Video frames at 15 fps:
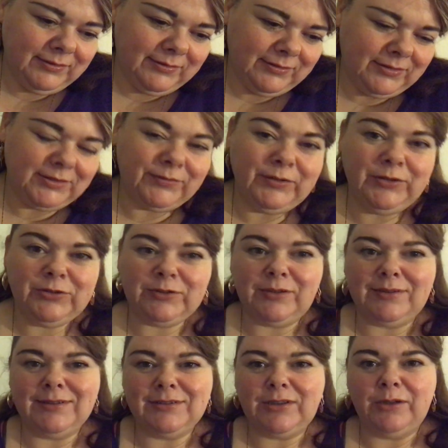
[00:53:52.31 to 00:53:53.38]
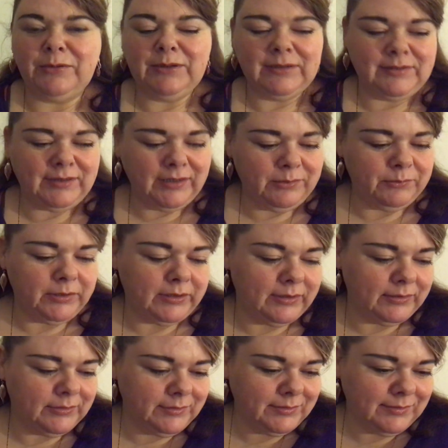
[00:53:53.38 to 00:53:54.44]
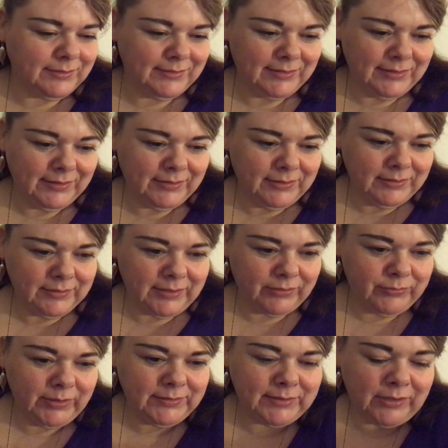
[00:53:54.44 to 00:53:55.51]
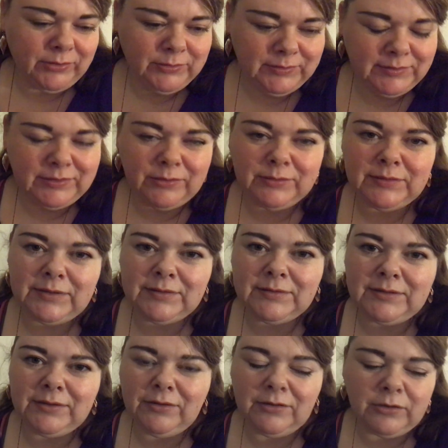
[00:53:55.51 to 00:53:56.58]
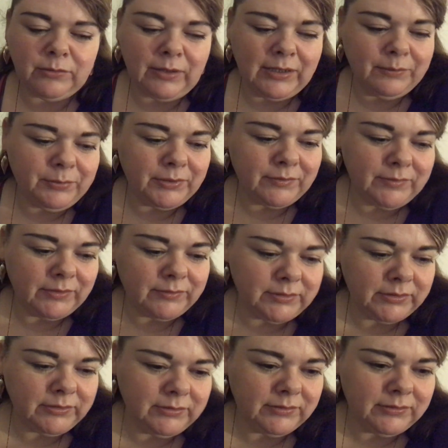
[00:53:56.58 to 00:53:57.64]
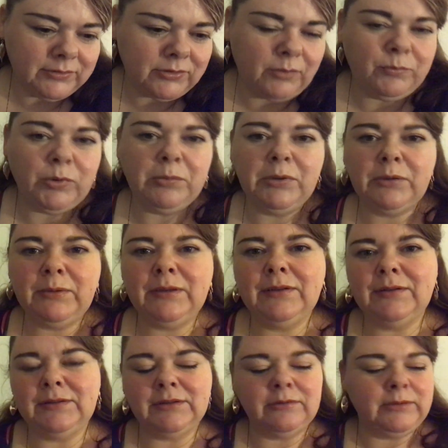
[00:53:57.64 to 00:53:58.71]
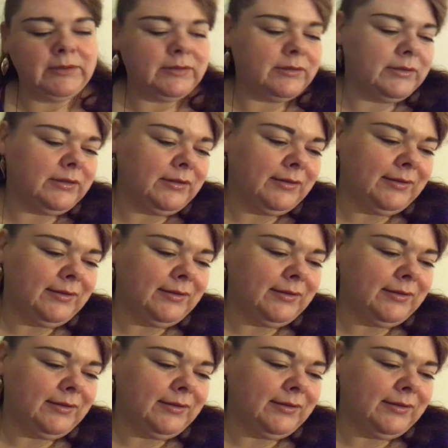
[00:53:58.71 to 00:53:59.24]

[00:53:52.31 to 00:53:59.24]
Because I've only just got this going. It's taken me years. I've read tarot since I was 16 on the quiet, but I've never gone public with it until recently.